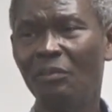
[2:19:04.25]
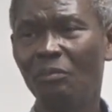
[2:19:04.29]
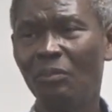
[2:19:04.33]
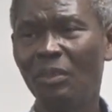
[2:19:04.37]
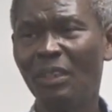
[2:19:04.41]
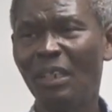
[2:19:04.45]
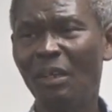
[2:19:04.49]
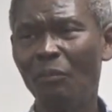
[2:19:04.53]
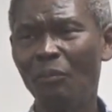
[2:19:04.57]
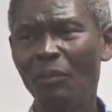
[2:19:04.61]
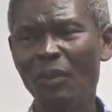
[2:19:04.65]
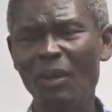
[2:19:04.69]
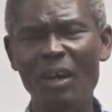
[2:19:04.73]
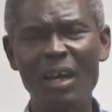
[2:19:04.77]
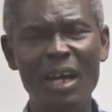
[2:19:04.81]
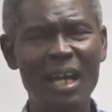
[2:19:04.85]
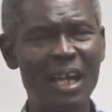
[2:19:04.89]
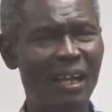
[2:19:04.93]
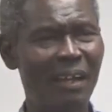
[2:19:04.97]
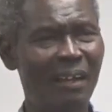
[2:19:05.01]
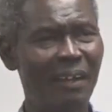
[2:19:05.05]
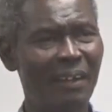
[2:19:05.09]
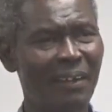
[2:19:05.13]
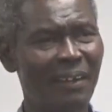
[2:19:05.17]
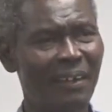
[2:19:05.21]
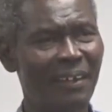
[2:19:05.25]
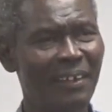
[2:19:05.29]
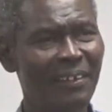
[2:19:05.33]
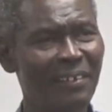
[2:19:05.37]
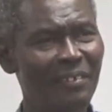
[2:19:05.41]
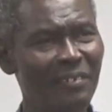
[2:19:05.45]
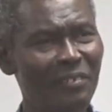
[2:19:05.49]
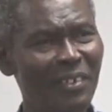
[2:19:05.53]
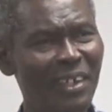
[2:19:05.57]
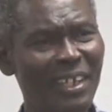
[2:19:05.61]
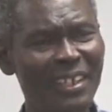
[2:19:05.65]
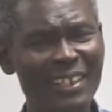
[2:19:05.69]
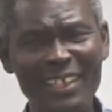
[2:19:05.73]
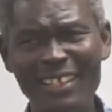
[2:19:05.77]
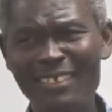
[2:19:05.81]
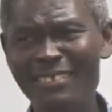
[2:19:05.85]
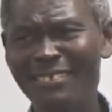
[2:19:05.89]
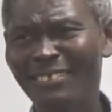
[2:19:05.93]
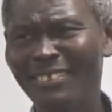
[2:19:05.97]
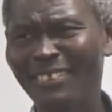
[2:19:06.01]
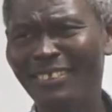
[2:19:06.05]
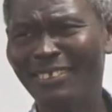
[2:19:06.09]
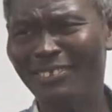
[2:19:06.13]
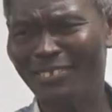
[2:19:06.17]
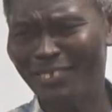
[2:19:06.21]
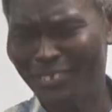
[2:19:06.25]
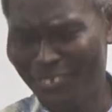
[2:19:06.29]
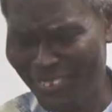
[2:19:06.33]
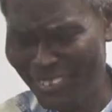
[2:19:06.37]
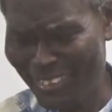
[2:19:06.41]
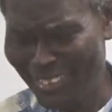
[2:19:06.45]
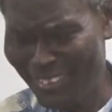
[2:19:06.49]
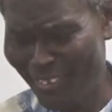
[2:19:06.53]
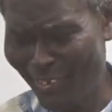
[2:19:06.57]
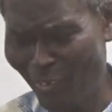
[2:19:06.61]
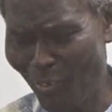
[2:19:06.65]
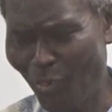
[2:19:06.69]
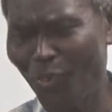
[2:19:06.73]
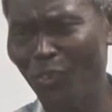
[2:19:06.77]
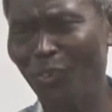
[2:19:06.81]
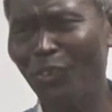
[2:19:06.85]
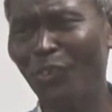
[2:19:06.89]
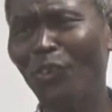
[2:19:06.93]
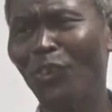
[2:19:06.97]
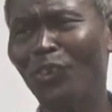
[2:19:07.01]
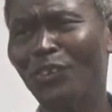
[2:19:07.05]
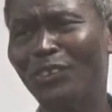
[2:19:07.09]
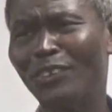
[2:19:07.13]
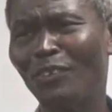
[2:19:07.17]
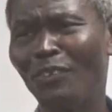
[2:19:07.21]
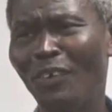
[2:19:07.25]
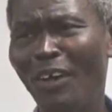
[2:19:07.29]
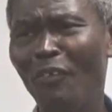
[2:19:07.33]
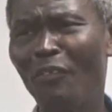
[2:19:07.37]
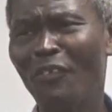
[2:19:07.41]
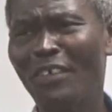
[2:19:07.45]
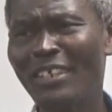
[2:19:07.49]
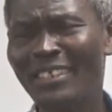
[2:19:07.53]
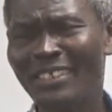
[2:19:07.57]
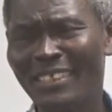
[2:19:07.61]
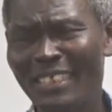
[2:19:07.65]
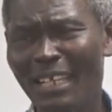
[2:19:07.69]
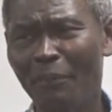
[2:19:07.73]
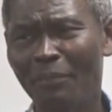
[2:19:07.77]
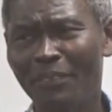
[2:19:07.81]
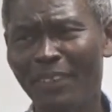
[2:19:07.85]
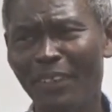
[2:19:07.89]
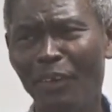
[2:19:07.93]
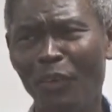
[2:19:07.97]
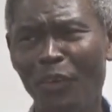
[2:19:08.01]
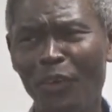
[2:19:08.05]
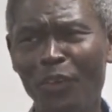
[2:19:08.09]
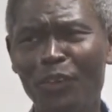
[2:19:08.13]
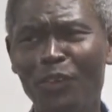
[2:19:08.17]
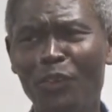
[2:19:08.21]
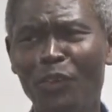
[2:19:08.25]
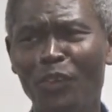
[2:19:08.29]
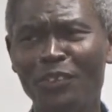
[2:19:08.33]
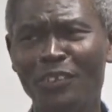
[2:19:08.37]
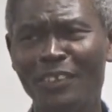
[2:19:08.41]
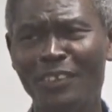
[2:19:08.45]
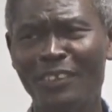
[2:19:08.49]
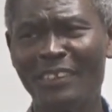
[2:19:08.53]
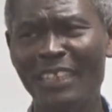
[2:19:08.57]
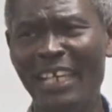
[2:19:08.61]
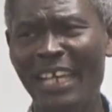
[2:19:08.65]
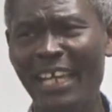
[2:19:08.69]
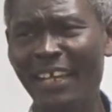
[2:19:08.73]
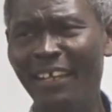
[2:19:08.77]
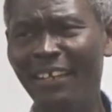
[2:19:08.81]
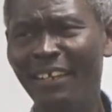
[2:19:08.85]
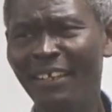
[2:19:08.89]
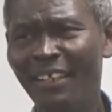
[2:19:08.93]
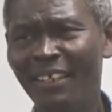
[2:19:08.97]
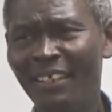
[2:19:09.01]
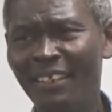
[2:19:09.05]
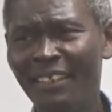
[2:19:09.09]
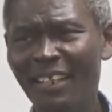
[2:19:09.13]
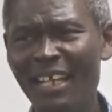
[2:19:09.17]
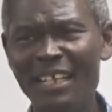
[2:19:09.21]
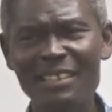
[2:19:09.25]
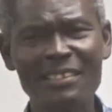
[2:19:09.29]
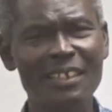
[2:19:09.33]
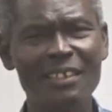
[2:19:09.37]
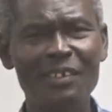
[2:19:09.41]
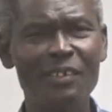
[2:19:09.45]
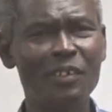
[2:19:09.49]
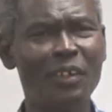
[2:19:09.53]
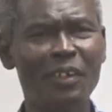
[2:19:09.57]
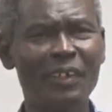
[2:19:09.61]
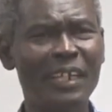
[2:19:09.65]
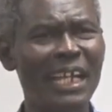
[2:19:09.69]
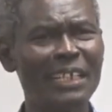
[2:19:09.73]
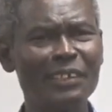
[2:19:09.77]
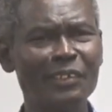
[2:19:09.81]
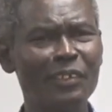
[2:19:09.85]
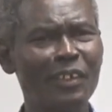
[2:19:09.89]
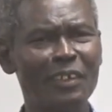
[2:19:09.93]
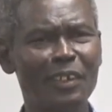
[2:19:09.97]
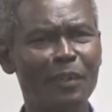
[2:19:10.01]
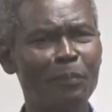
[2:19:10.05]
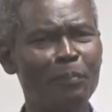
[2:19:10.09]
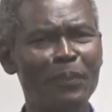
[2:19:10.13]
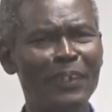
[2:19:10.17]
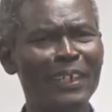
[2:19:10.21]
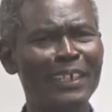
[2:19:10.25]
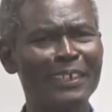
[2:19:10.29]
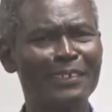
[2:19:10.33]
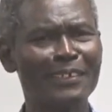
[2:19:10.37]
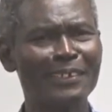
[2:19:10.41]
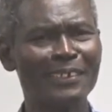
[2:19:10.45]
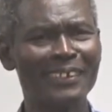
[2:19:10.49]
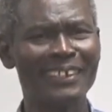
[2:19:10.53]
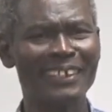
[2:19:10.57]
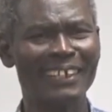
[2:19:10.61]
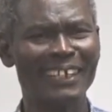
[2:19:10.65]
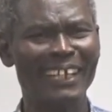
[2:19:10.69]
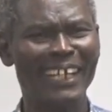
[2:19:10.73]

You say the Holy Ghost. When we step, the Holy Ghost is there. I said, no, that's not the place.